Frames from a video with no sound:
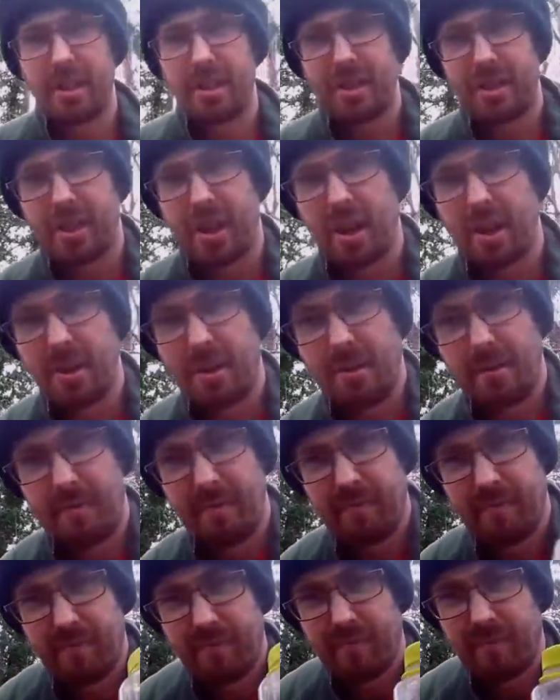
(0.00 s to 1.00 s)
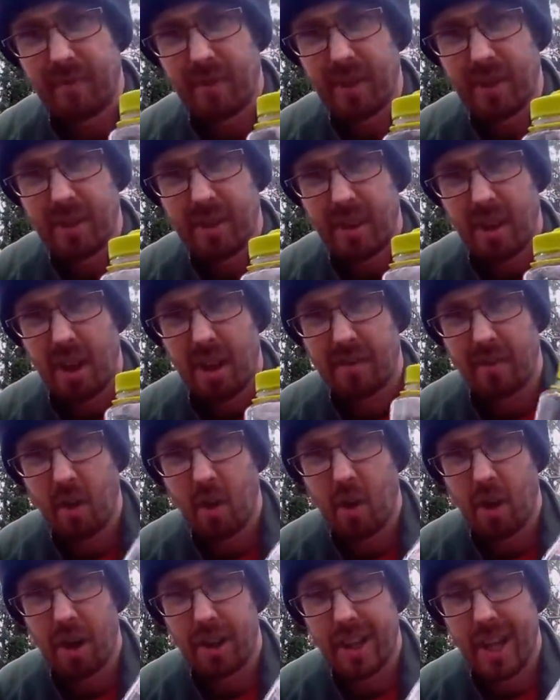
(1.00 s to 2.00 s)
So I've
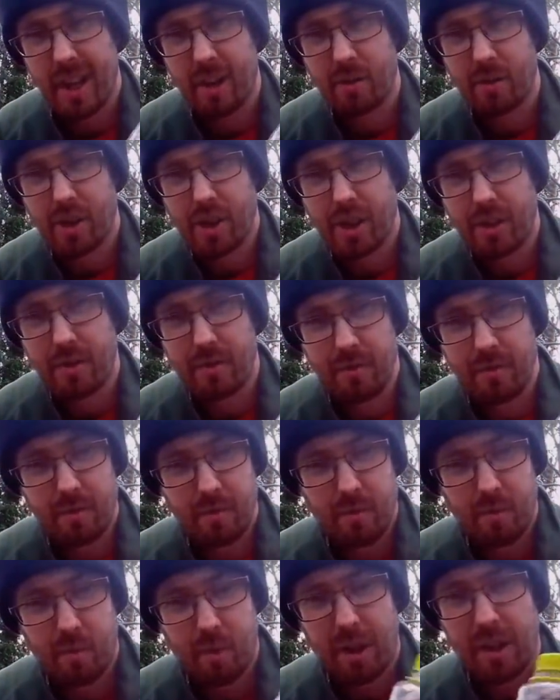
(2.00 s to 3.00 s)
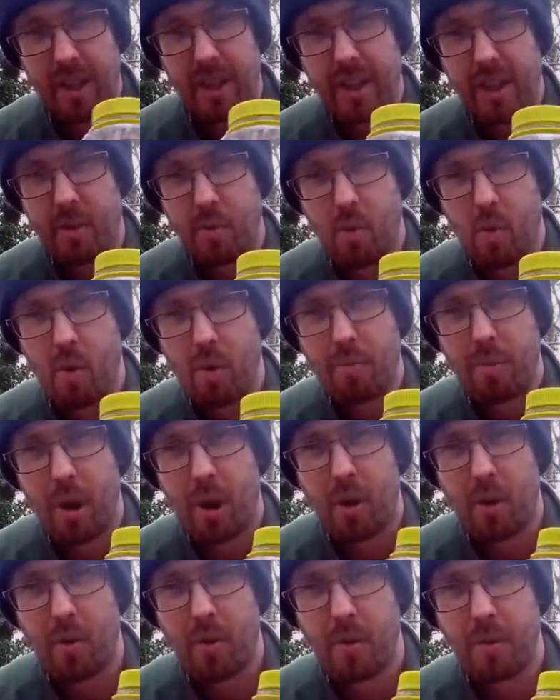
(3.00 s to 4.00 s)
got an Algin 1 litre water
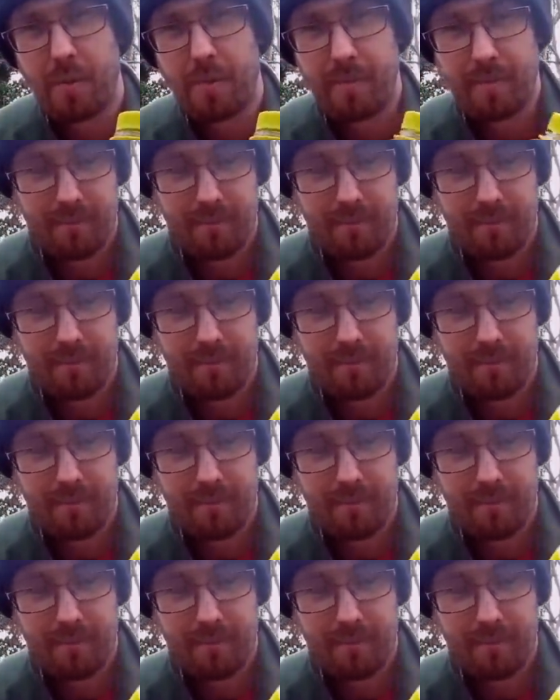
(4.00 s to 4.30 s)
bottle.